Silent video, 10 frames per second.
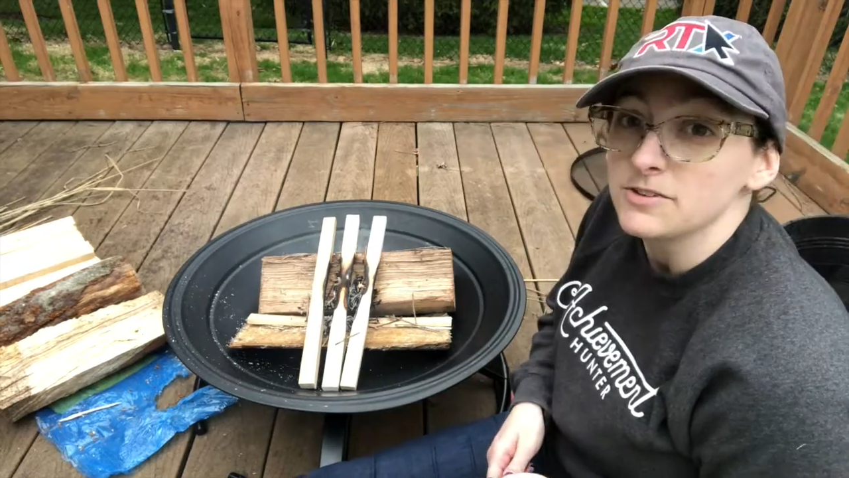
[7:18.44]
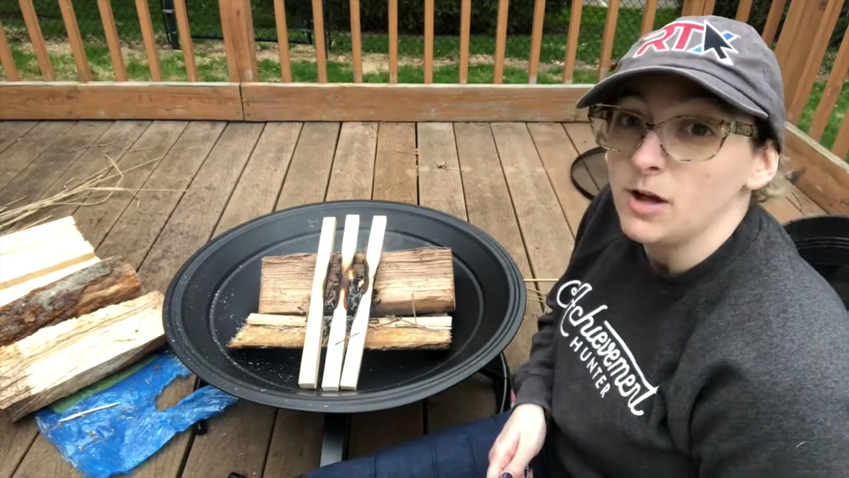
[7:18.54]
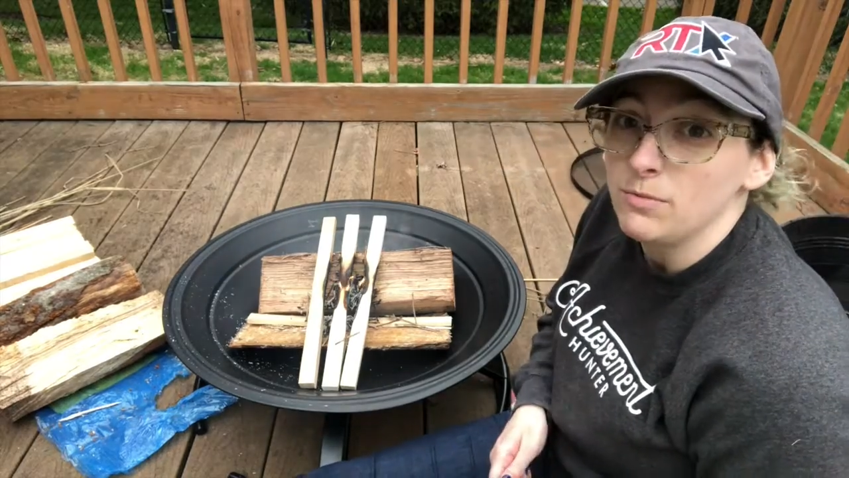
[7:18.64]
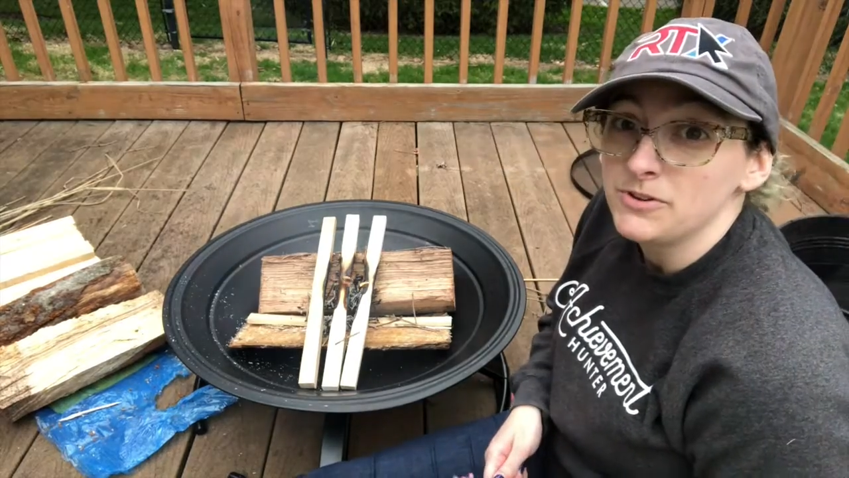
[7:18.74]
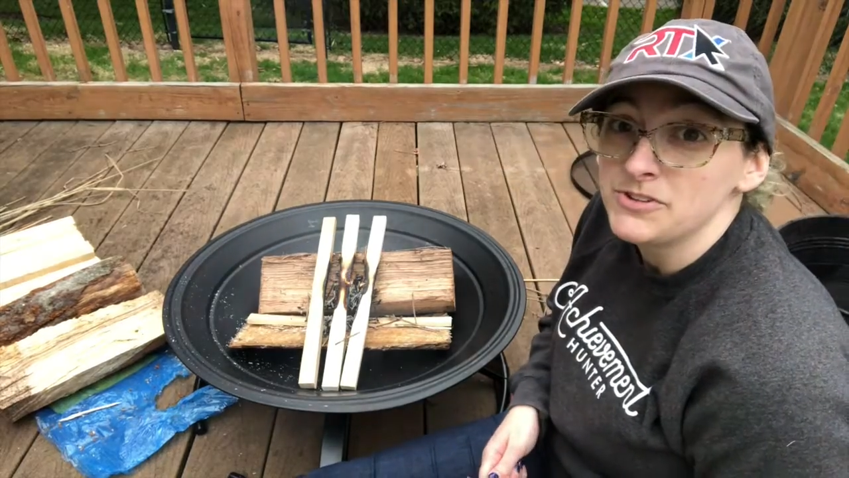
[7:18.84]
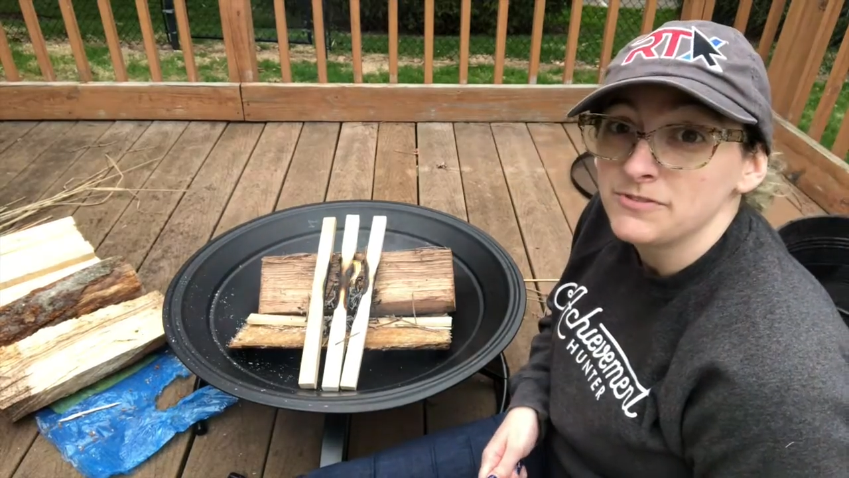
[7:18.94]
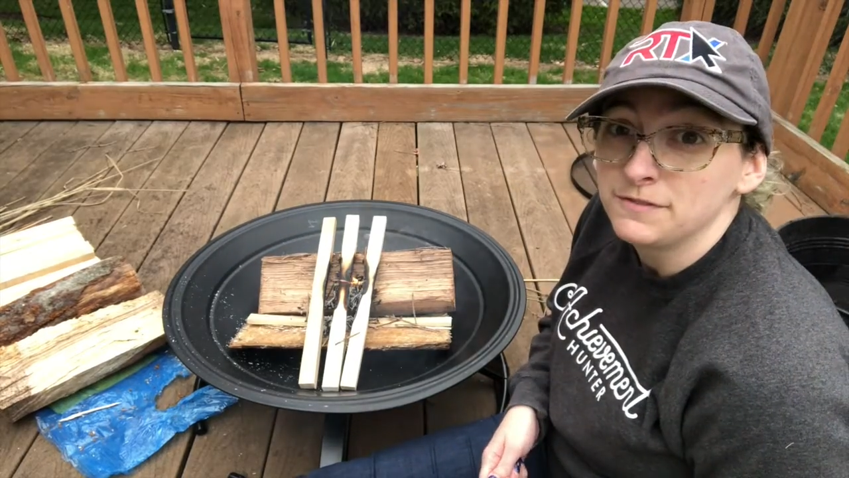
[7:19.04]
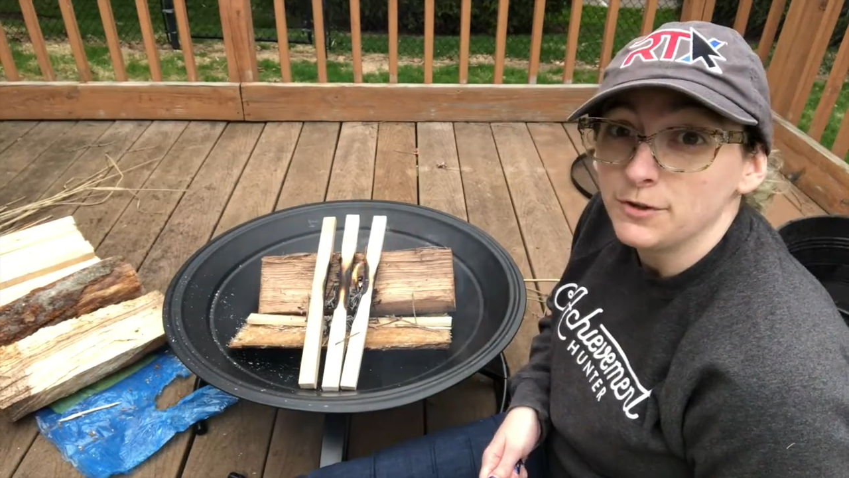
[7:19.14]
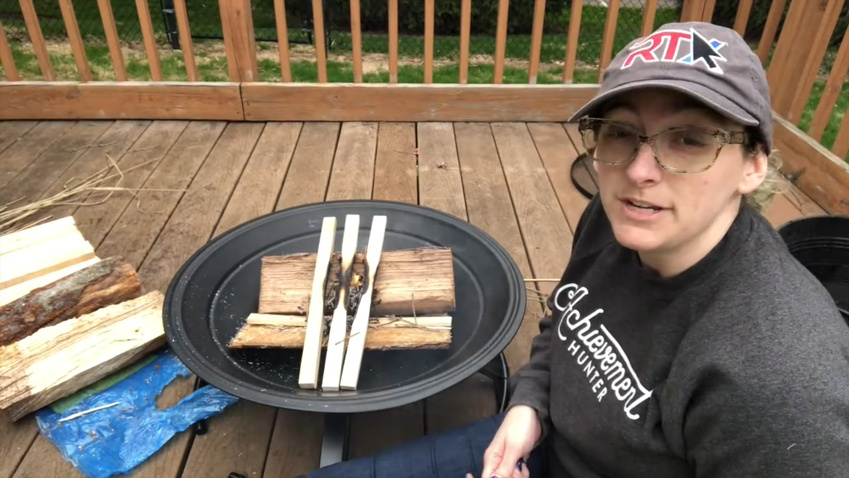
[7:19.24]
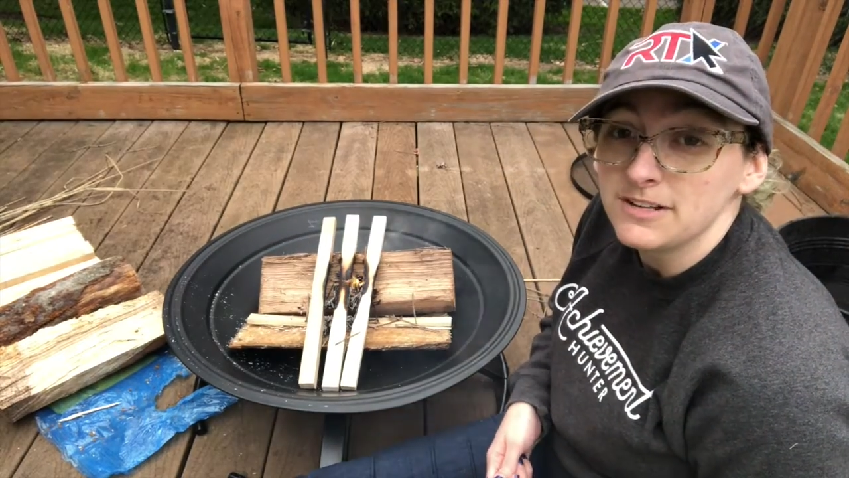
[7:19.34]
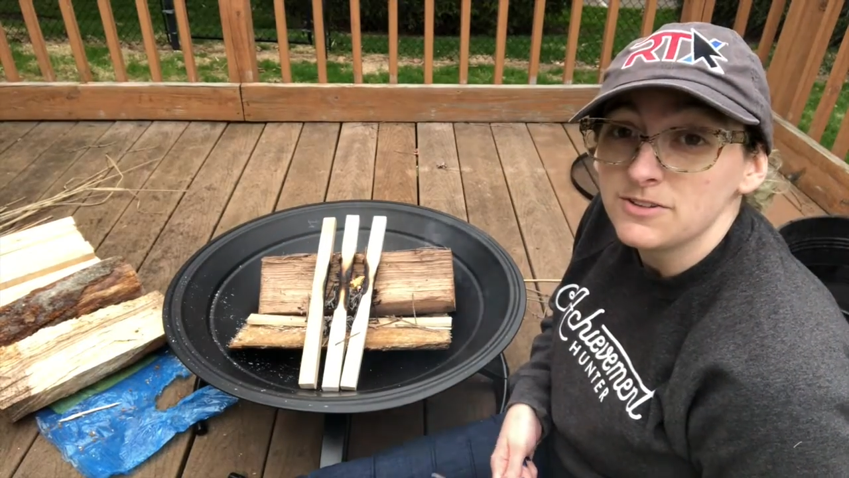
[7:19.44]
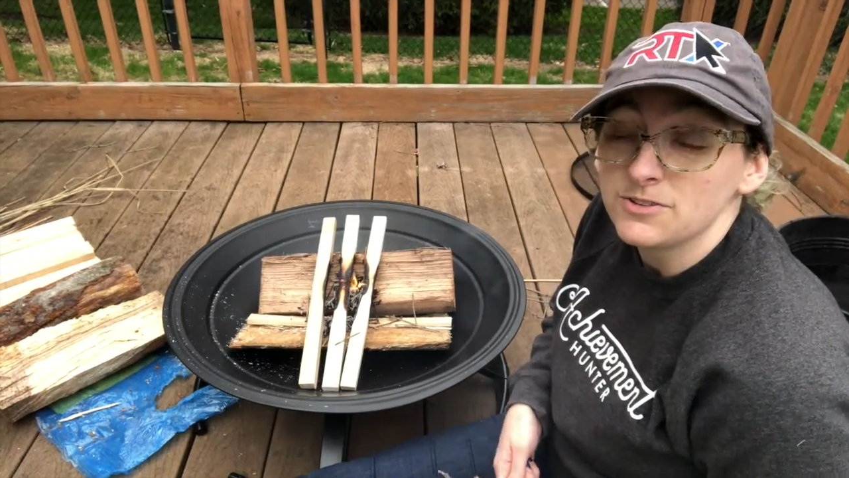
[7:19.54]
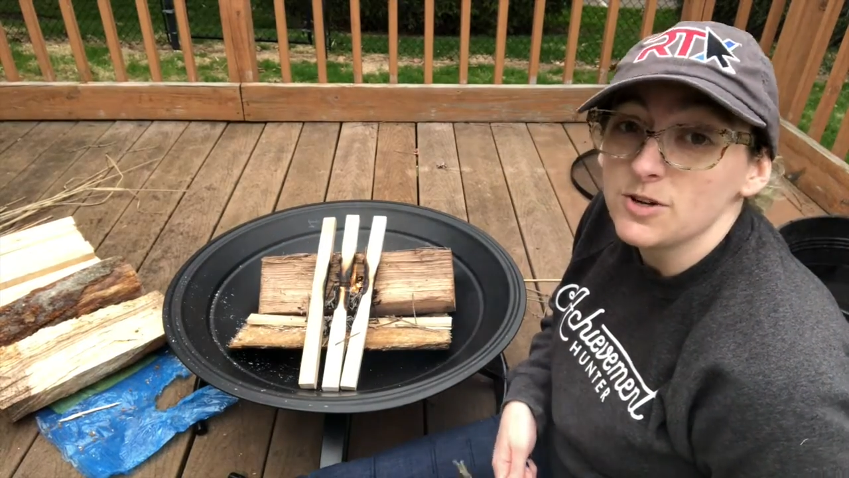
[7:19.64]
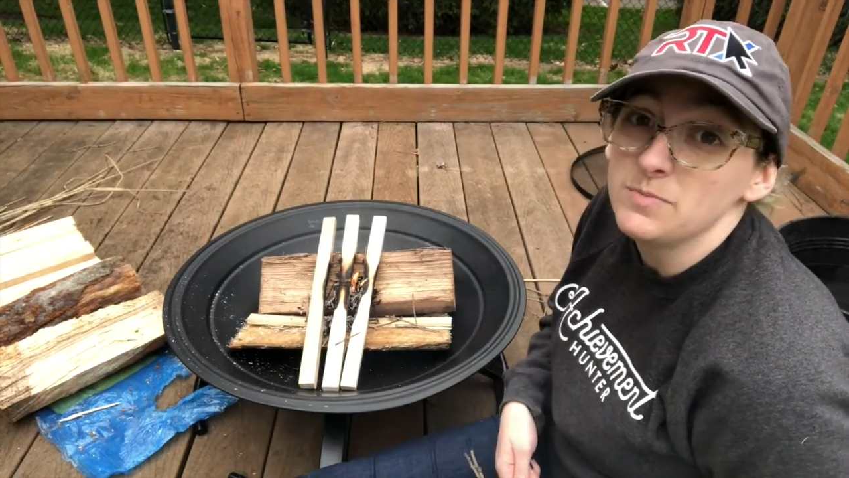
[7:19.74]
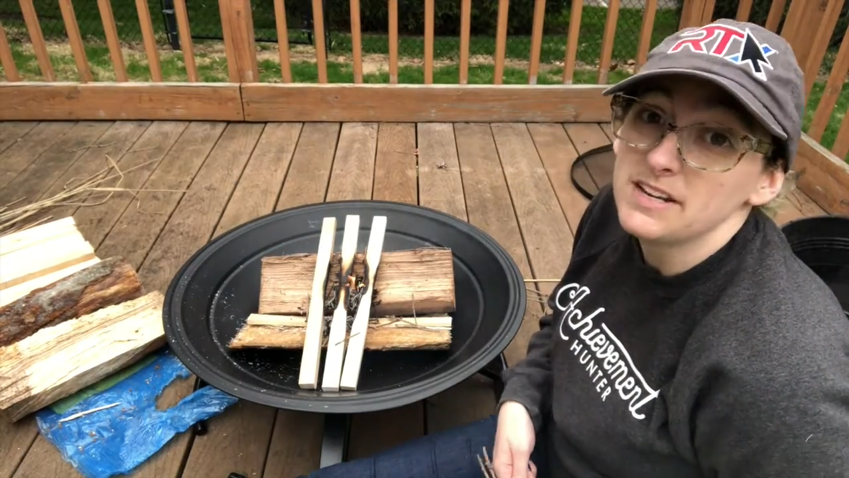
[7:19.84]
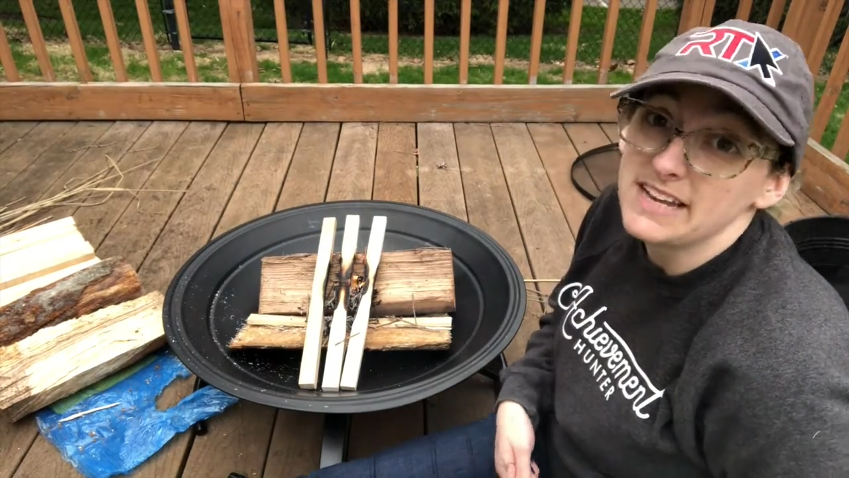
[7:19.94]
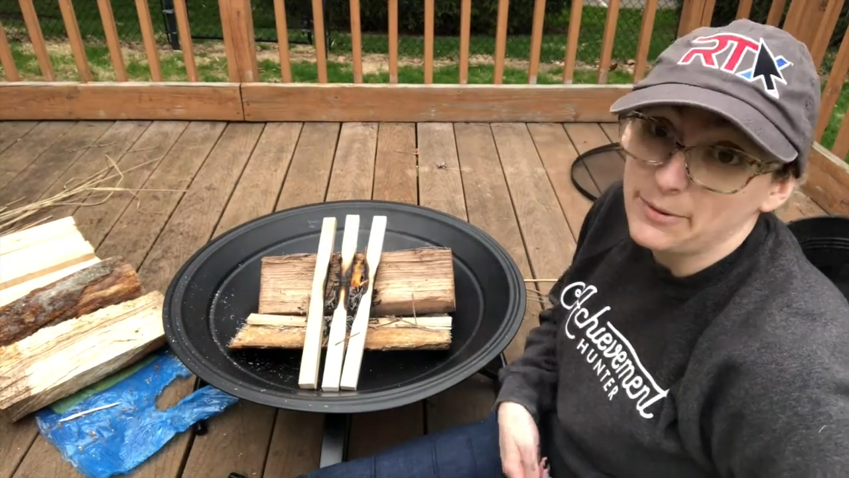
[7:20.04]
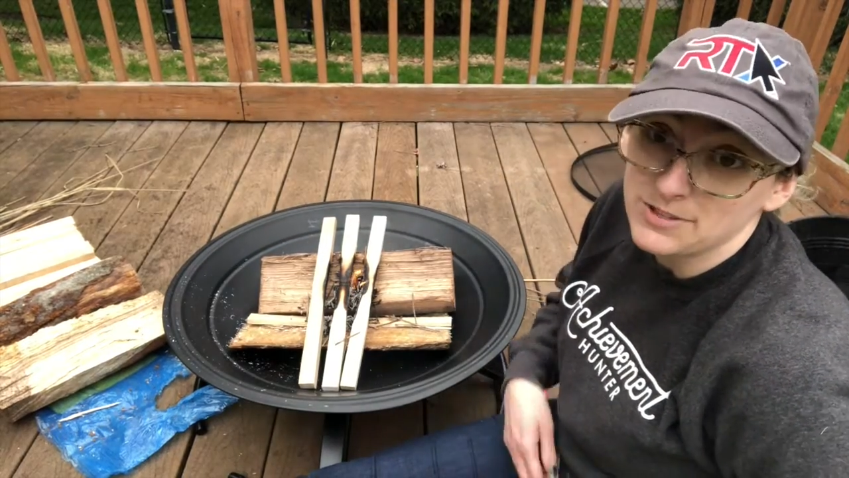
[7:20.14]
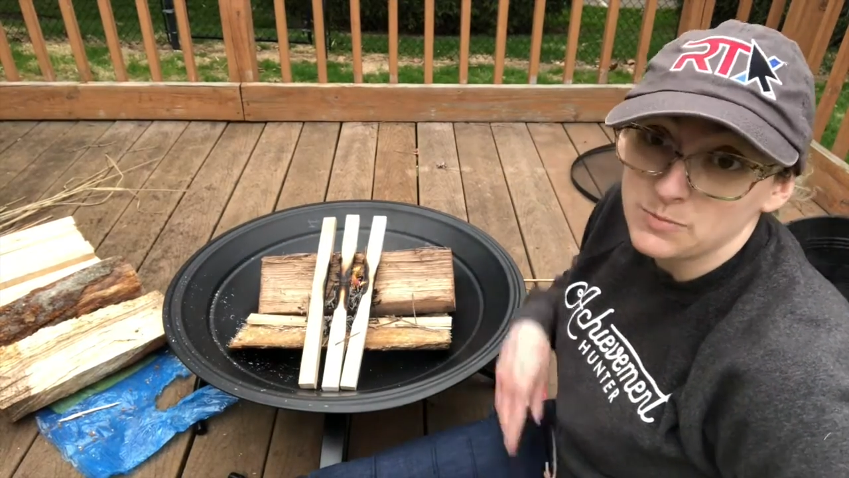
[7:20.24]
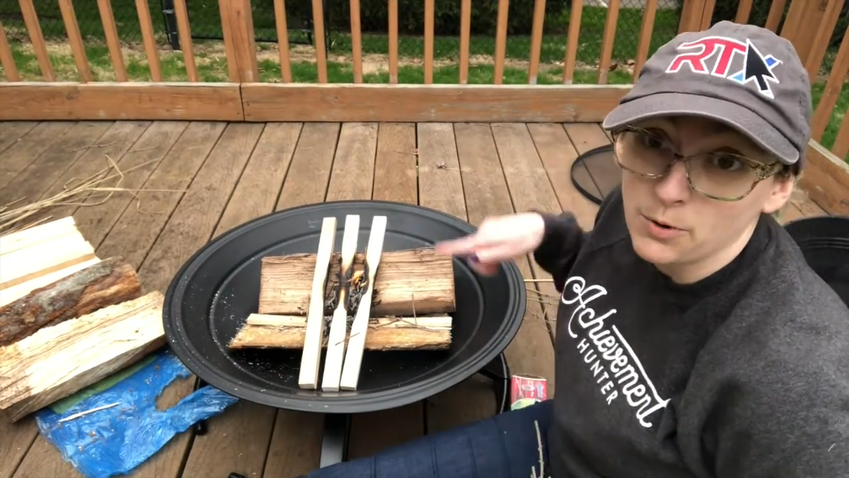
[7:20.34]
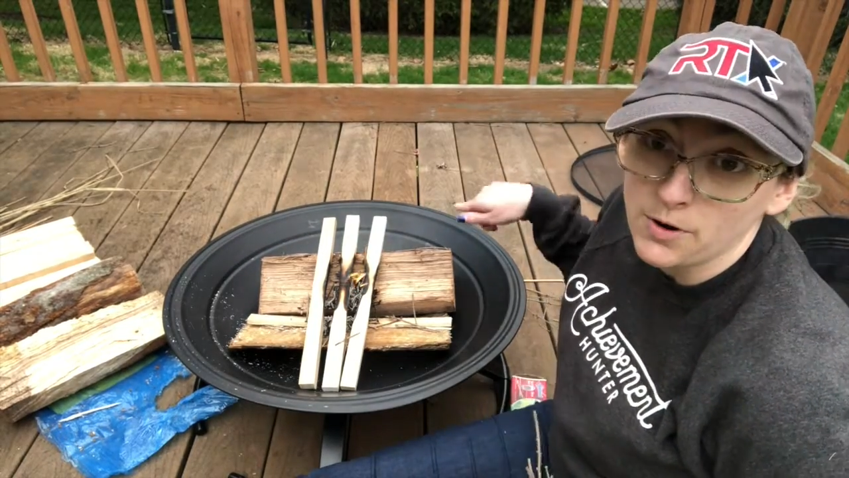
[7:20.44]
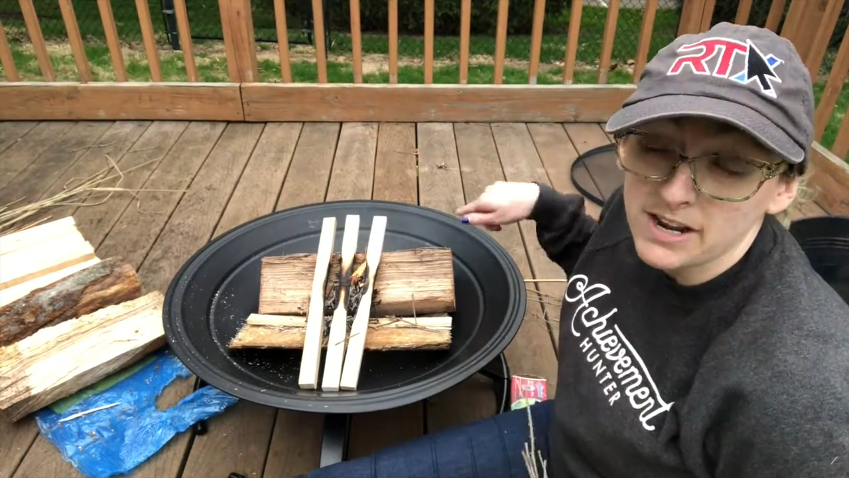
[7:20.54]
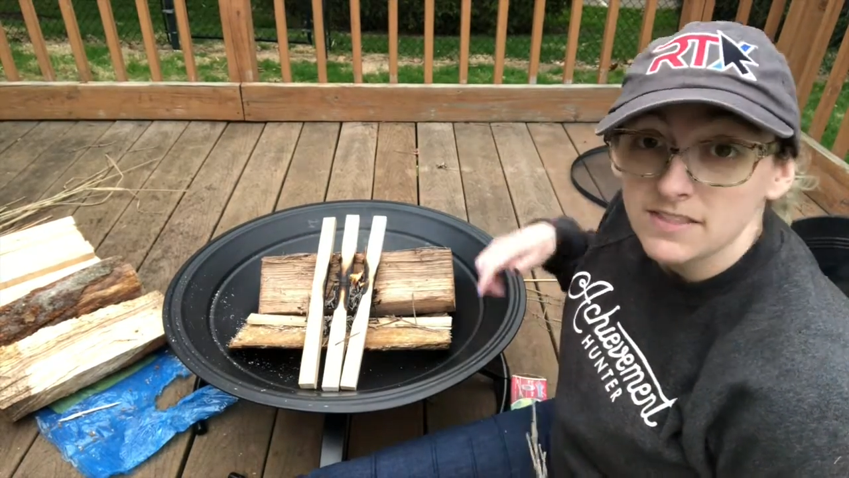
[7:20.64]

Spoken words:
almost fully consumed and now it's burning the